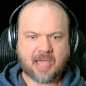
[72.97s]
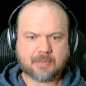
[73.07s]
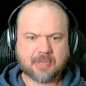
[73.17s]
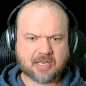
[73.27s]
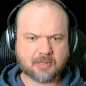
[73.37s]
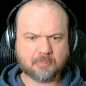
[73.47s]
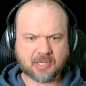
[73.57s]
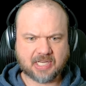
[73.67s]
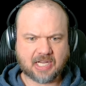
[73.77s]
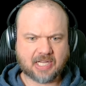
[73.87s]
Pac-Man,
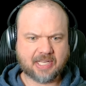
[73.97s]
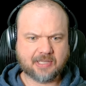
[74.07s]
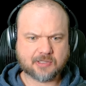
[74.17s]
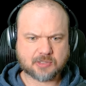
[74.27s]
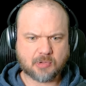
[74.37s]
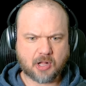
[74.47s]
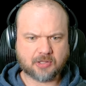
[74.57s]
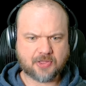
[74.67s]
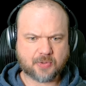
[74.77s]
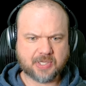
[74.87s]
but on a
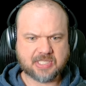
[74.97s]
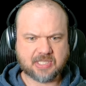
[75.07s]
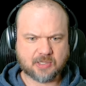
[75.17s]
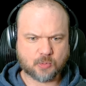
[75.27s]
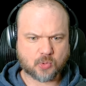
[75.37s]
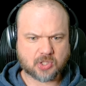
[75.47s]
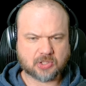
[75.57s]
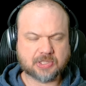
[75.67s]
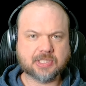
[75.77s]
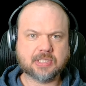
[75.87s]
small 3D
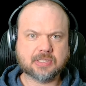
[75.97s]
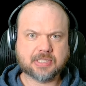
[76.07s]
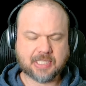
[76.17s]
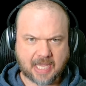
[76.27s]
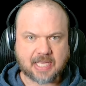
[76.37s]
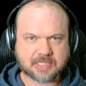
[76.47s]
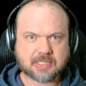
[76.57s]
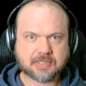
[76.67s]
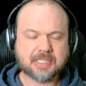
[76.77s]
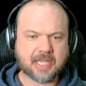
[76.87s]
world,
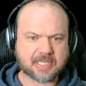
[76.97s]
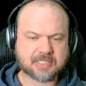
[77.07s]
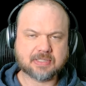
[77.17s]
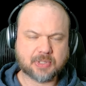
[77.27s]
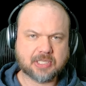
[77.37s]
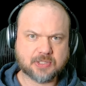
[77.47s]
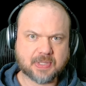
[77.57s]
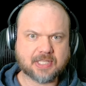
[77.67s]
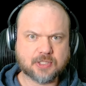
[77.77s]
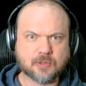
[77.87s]
yes. Yes, we can do
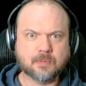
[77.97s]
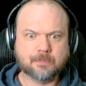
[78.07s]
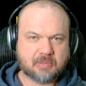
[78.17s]
that too.